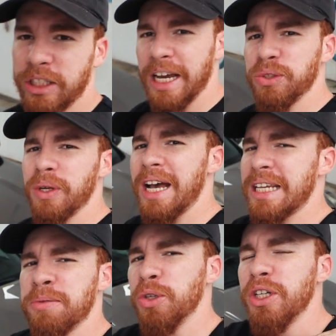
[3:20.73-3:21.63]
next one has
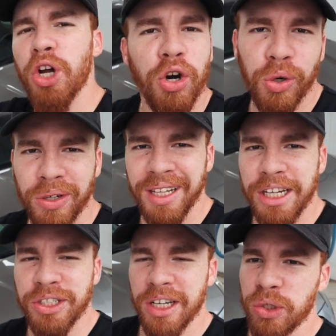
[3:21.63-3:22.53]
absolutely no
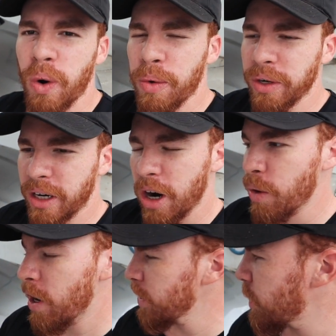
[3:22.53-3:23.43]
correlation as to why we're at a car
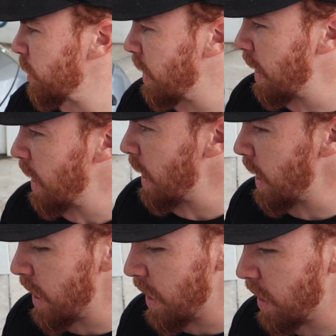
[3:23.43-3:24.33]
wash,
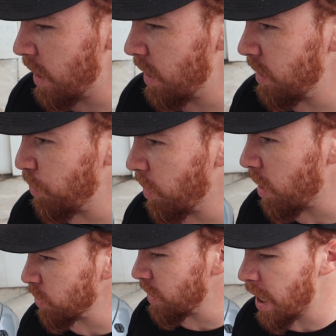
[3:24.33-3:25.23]
and we're
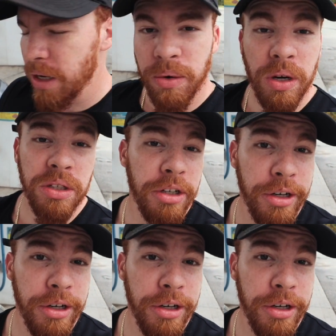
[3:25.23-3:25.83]
also not even washing our